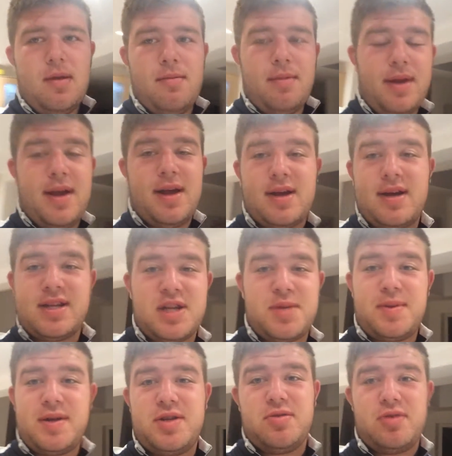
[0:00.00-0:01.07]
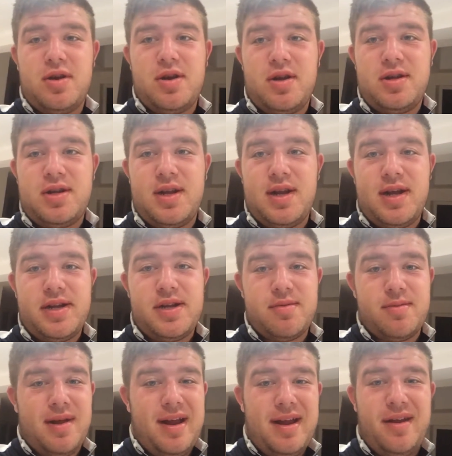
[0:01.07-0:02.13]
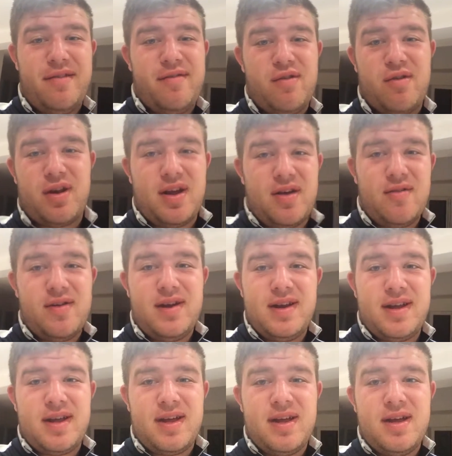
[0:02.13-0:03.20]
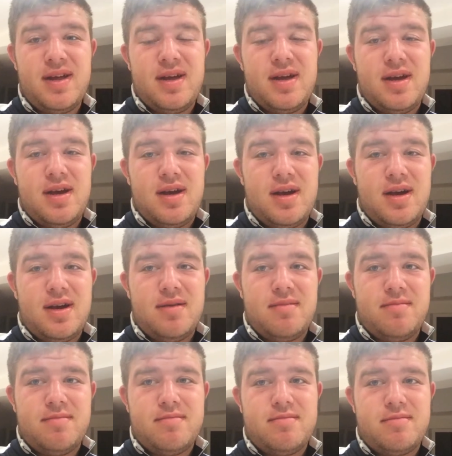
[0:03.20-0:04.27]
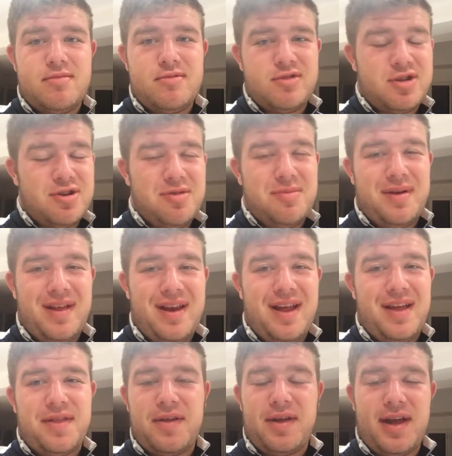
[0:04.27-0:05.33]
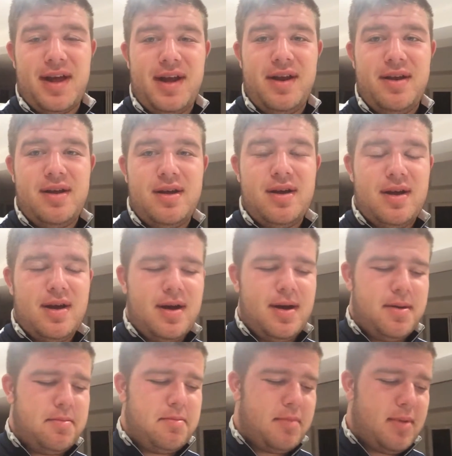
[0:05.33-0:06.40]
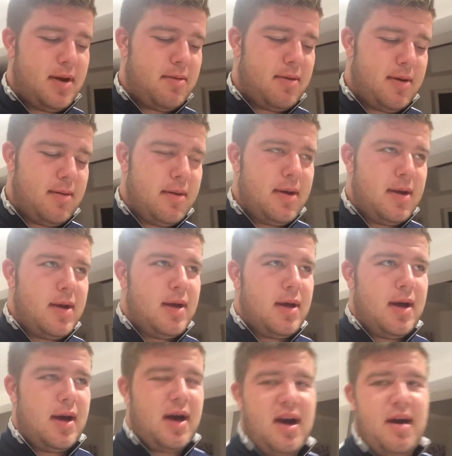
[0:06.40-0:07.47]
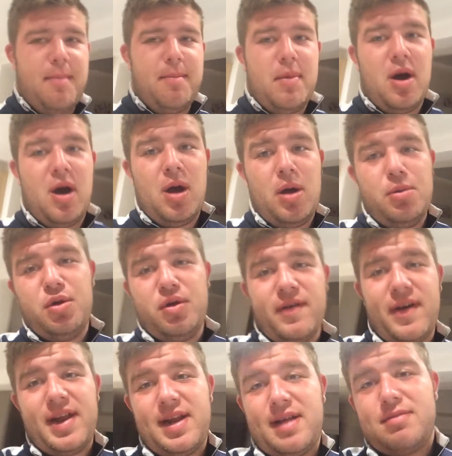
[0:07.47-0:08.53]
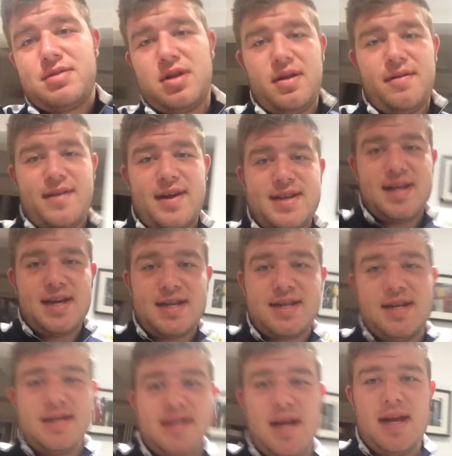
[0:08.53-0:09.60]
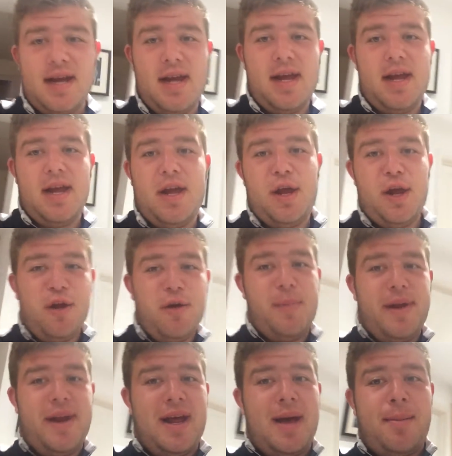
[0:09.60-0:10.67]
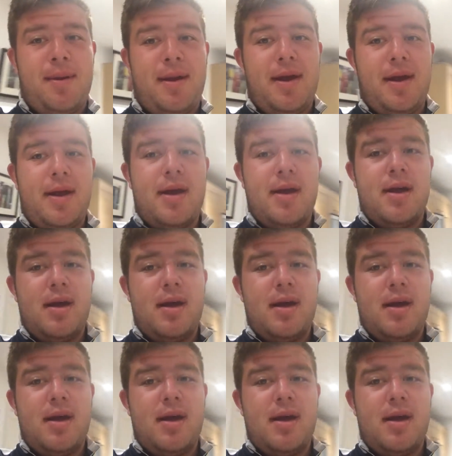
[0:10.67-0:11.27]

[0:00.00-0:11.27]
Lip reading: Guys, that's basically what I know today. So I'm gonna end the vlog now, really. Sorry about the length again, but anyway. I hope you've had an absolutely fantastic day. You've been happy.